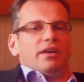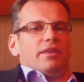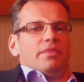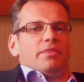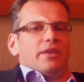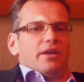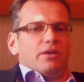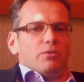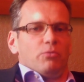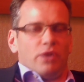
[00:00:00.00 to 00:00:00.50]

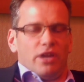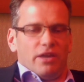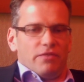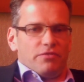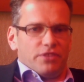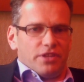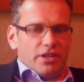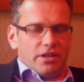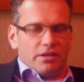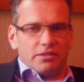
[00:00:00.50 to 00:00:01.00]
And then we
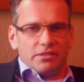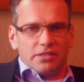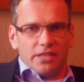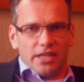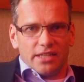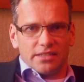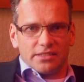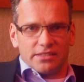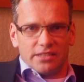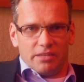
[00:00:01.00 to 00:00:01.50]
have the
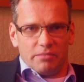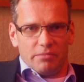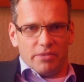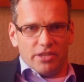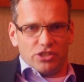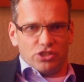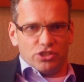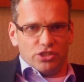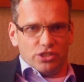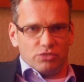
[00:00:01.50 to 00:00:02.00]
last
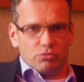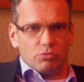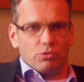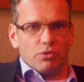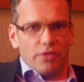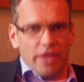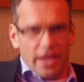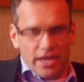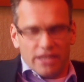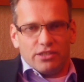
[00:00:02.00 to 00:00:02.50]
dimension is
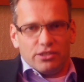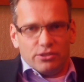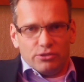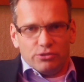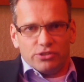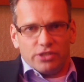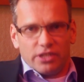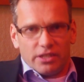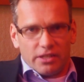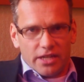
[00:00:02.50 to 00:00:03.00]
for the end
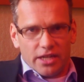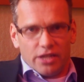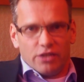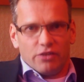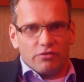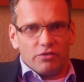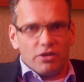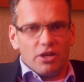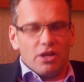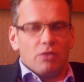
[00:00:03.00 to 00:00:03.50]
user, kind
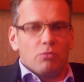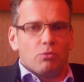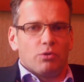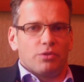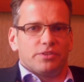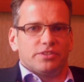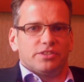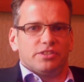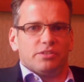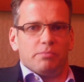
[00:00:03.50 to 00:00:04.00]
of
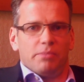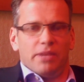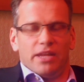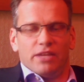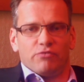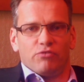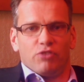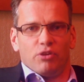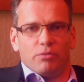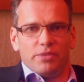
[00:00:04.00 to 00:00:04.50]
what is the
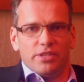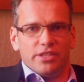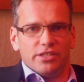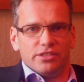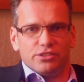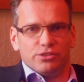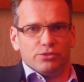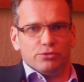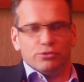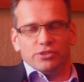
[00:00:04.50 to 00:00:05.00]
platform he
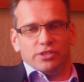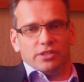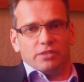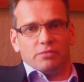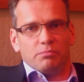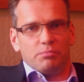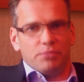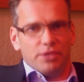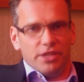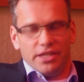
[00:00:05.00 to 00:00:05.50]
is
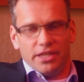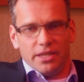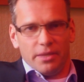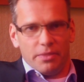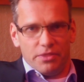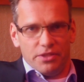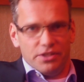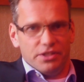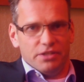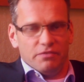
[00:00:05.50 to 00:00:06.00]
using, being
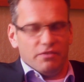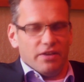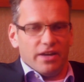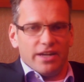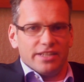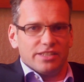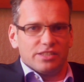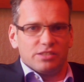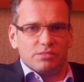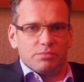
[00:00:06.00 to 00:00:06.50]
it the
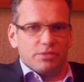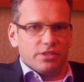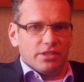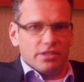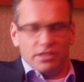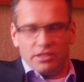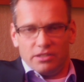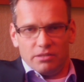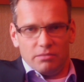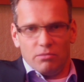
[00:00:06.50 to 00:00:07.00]
device,
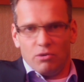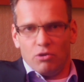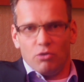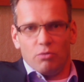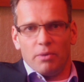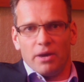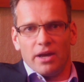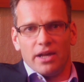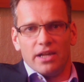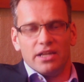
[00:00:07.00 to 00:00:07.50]
being it a
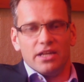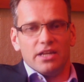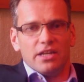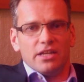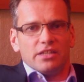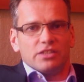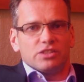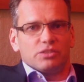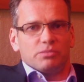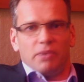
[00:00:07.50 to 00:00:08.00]
mobile,
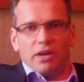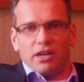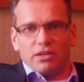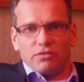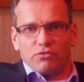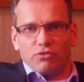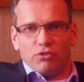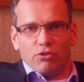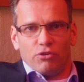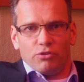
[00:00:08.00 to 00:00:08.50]

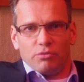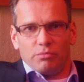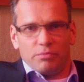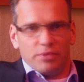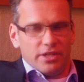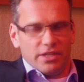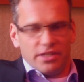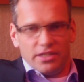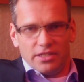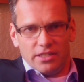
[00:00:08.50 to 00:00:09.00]
smartphone,
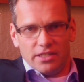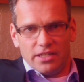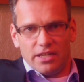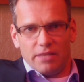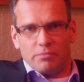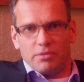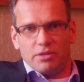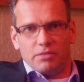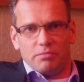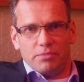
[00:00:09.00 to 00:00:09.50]
being it a
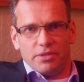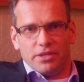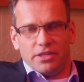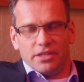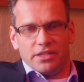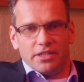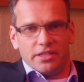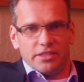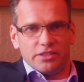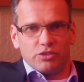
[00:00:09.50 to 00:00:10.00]
tablet,
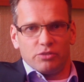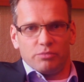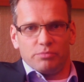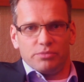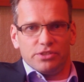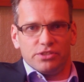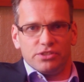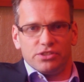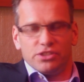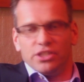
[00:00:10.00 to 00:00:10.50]
being it a desktop
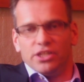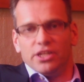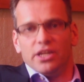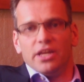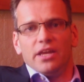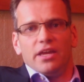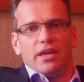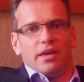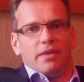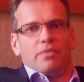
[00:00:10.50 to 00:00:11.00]
PC,
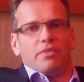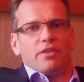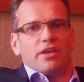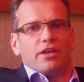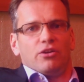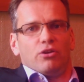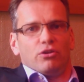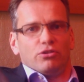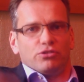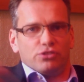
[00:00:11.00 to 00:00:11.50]
and
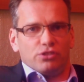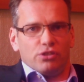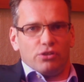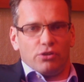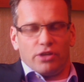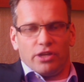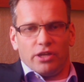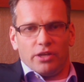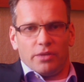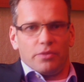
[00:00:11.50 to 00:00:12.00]
then also
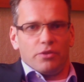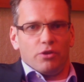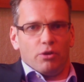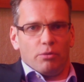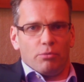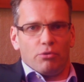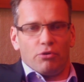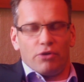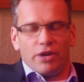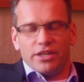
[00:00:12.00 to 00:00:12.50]
looking at the
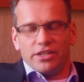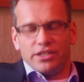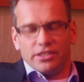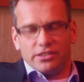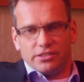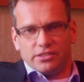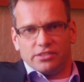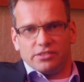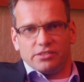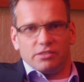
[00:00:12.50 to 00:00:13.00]

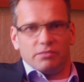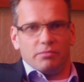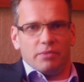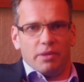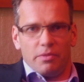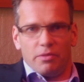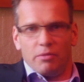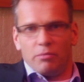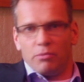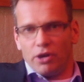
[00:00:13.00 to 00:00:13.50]
operating system
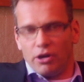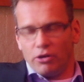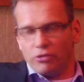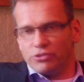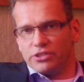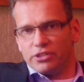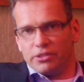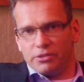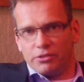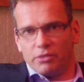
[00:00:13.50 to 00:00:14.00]
and the
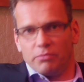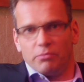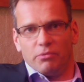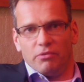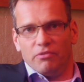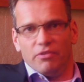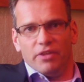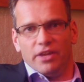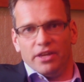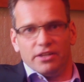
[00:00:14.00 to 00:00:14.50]
browser on top
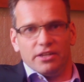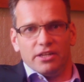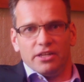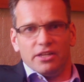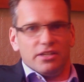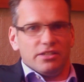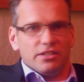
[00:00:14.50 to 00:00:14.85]
of that.